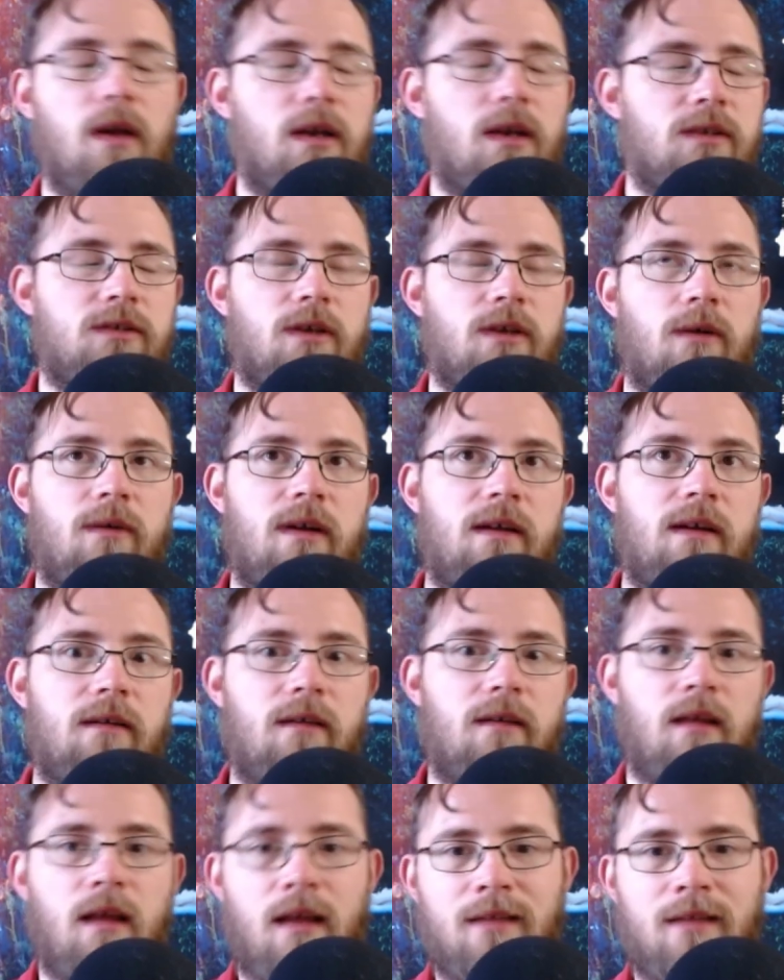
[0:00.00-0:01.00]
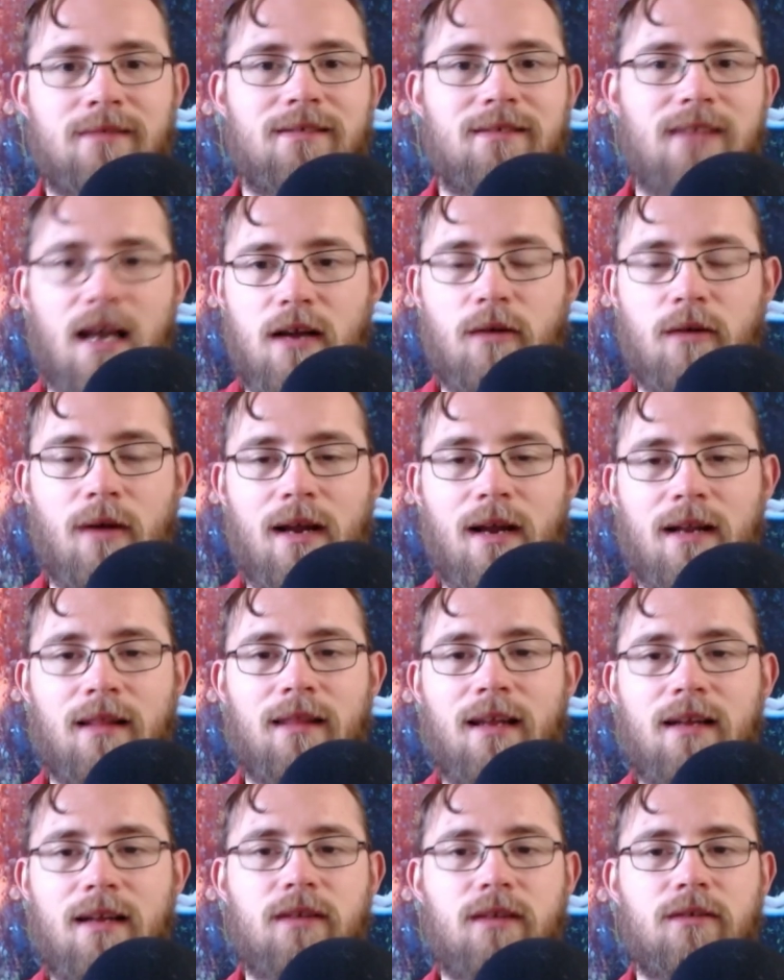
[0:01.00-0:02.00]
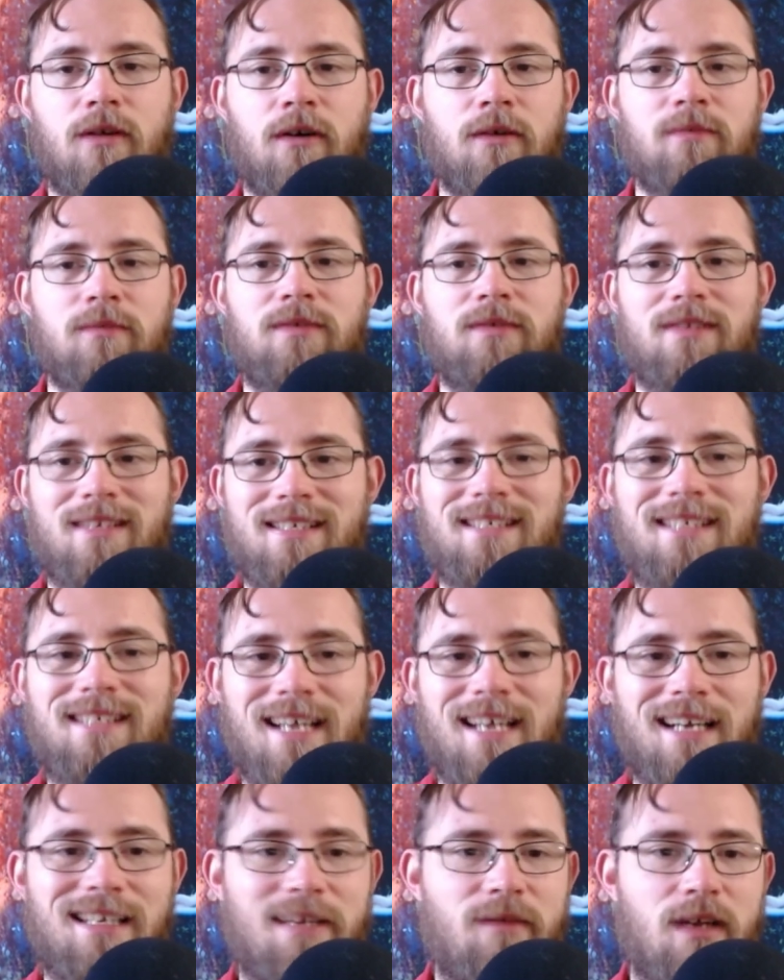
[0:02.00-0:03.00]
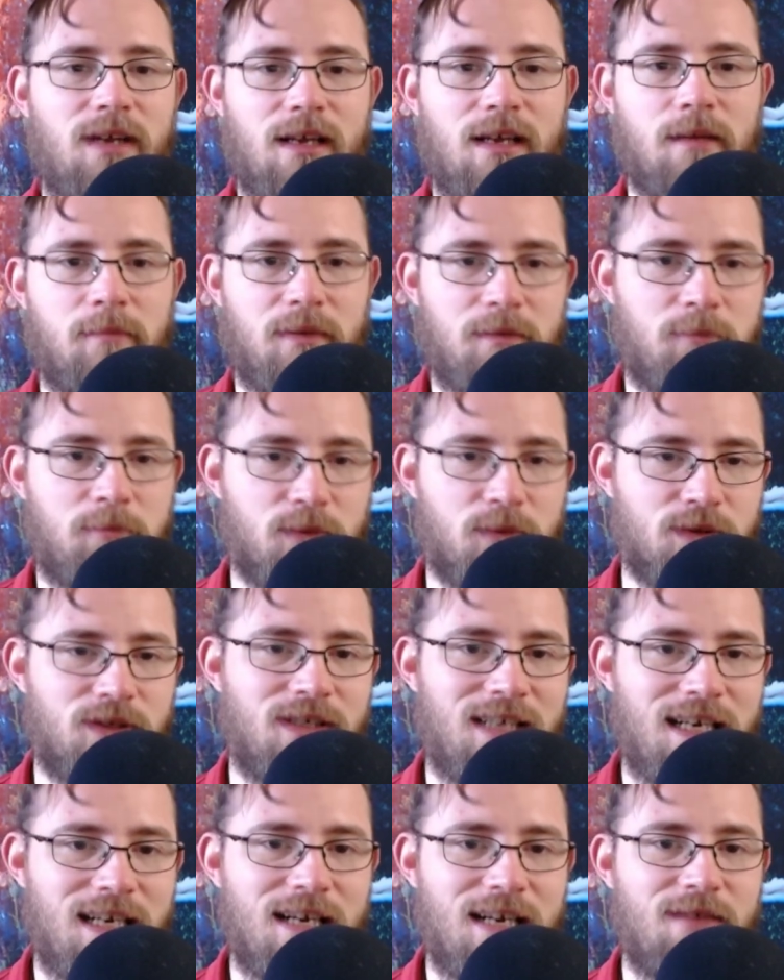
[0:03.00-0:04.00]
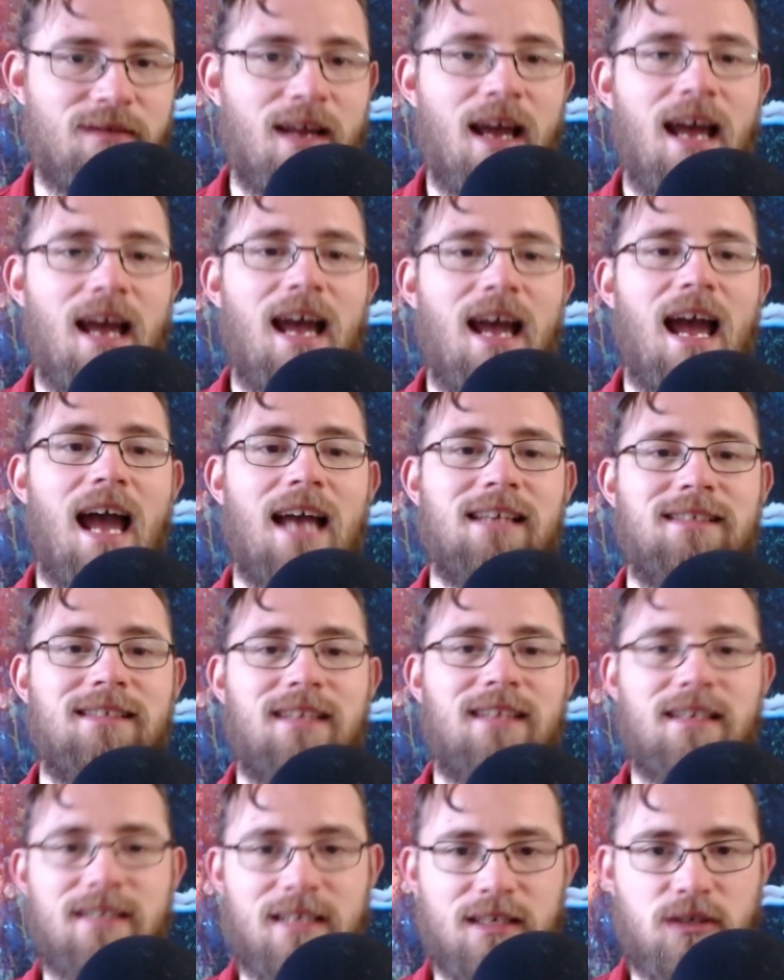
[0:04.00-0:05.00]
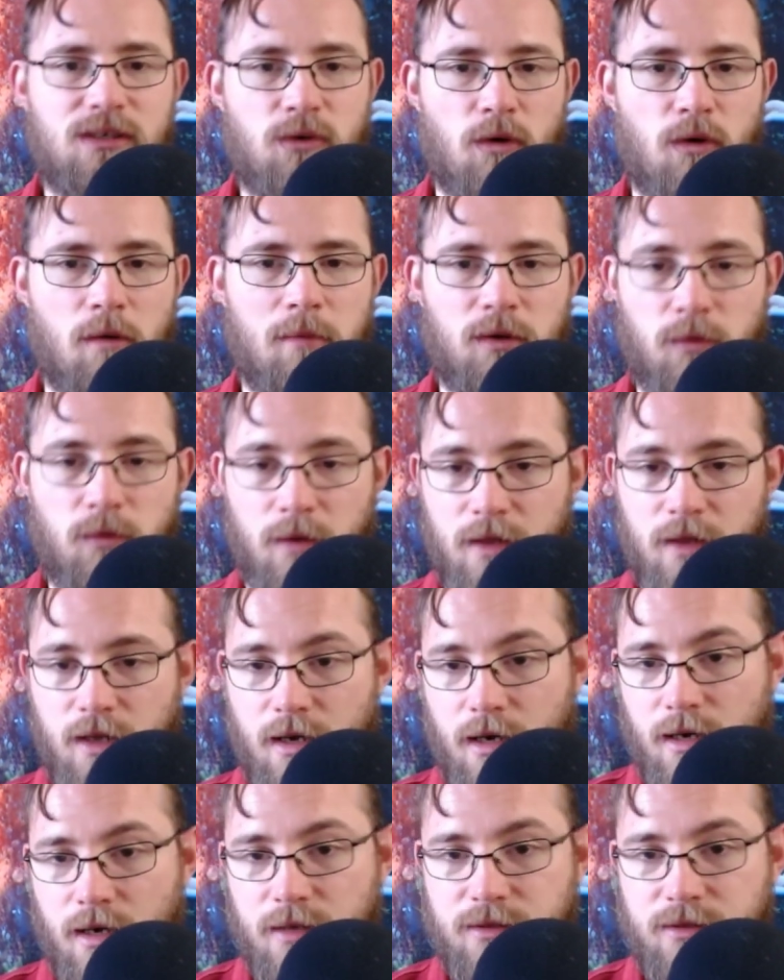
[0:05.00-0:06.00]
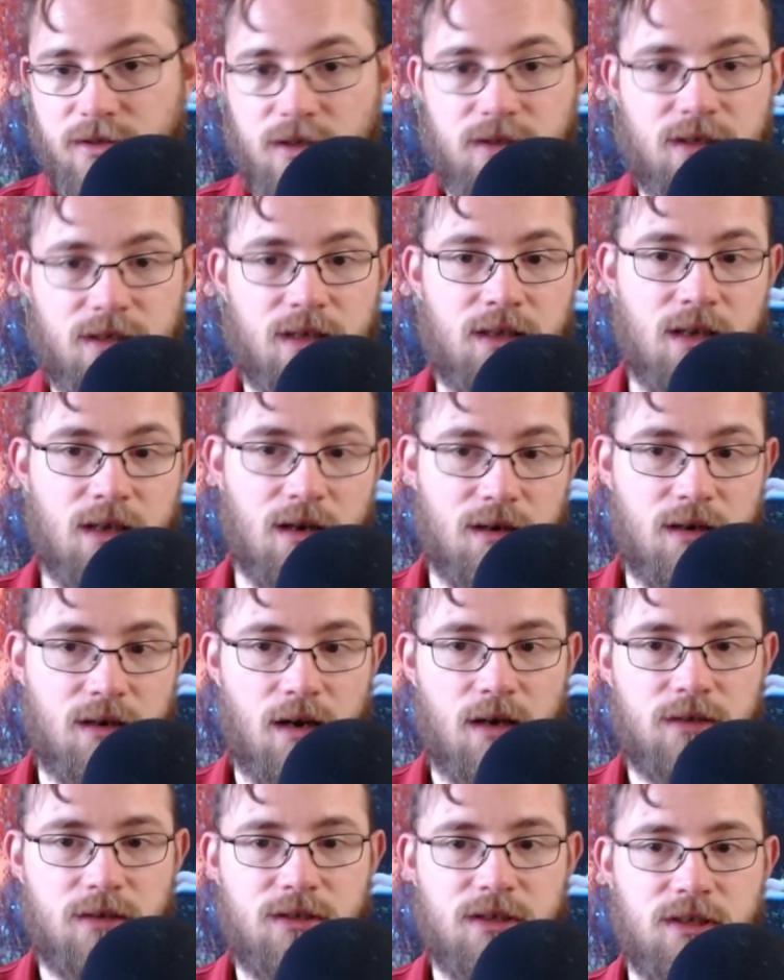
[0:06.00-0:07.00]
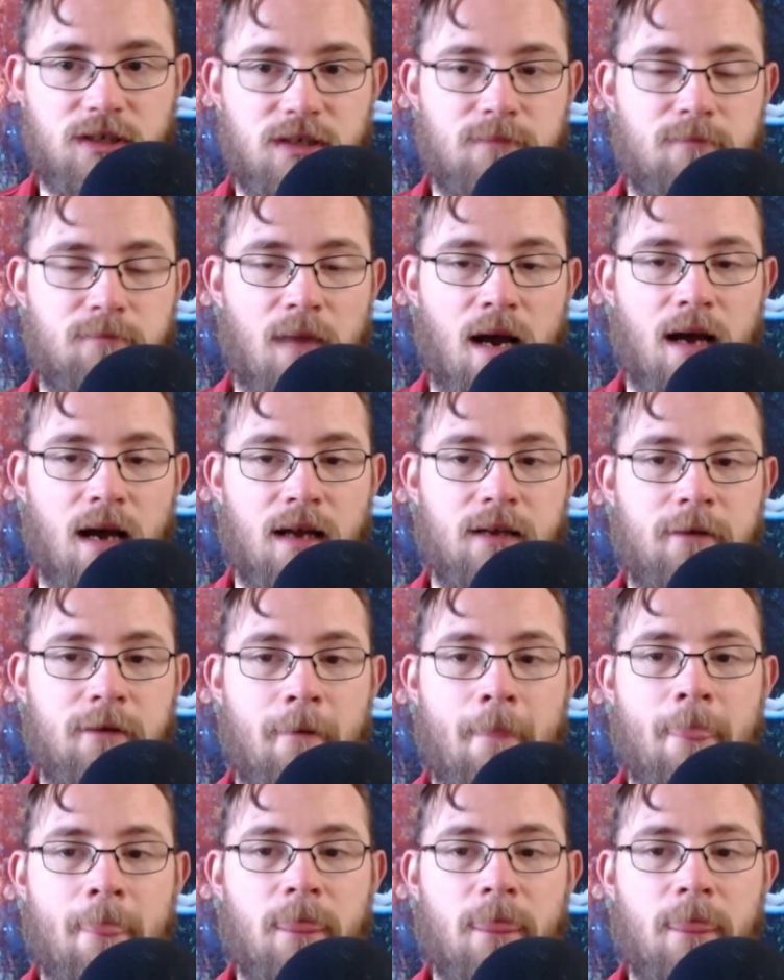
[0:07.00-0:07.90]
So in psychoanalytic terms, this negativity can be perceived as the discord between the conscious and the unconscious mind,